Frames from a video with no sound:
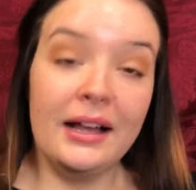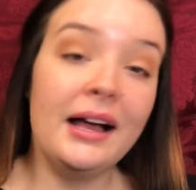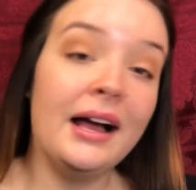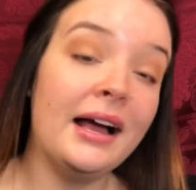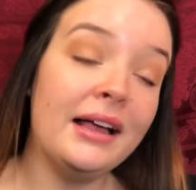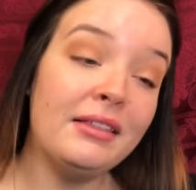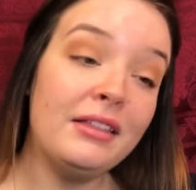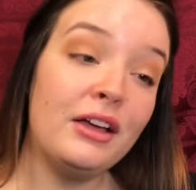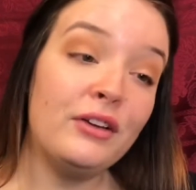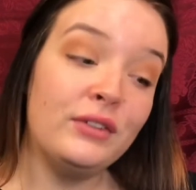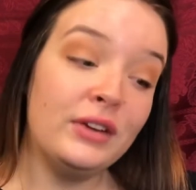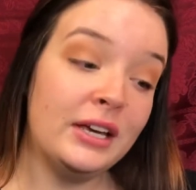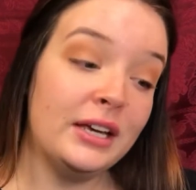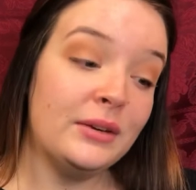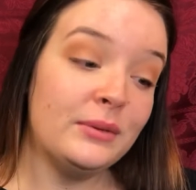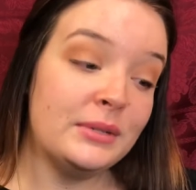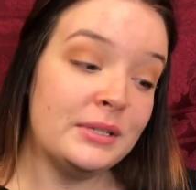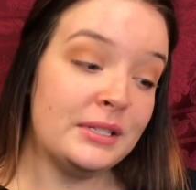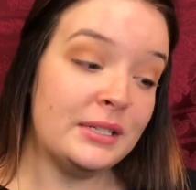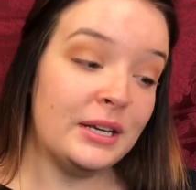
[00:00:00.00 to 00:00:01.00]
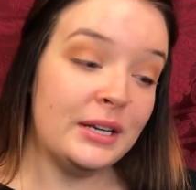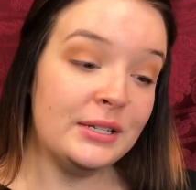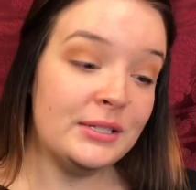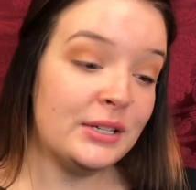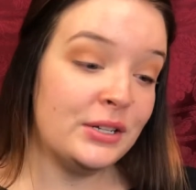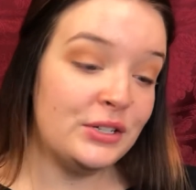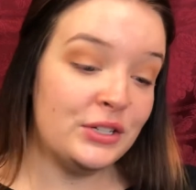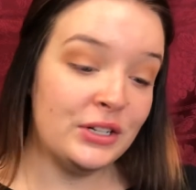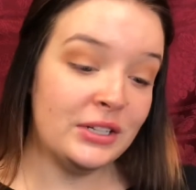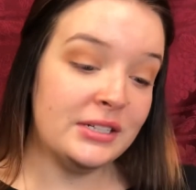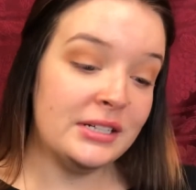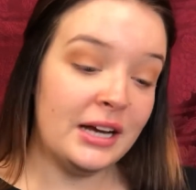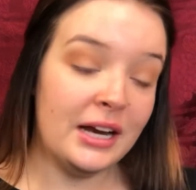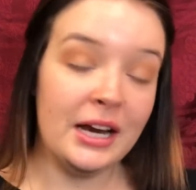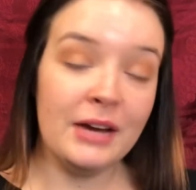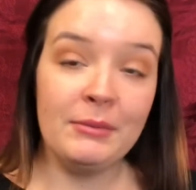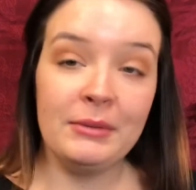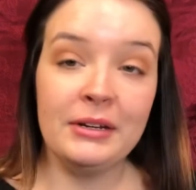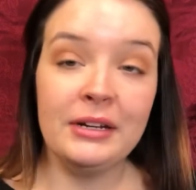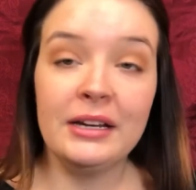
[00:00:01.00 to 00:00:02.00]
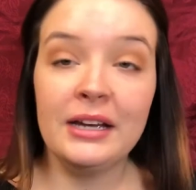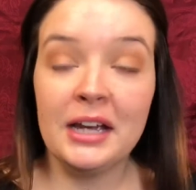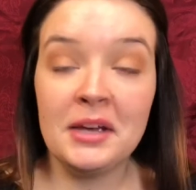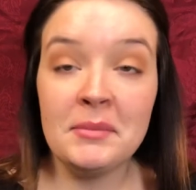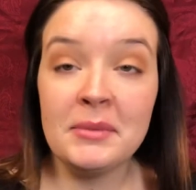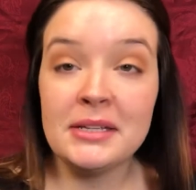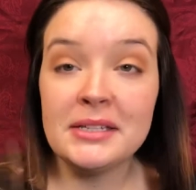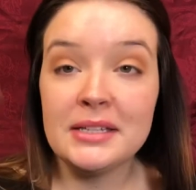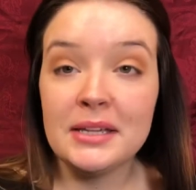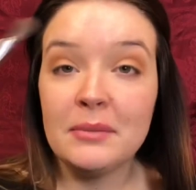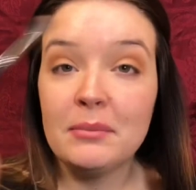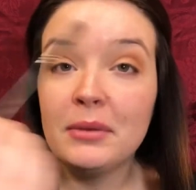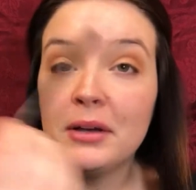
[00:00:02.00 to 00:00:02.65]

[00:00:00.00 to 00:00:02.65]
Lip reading: I love it. It was such a good time and I miss it,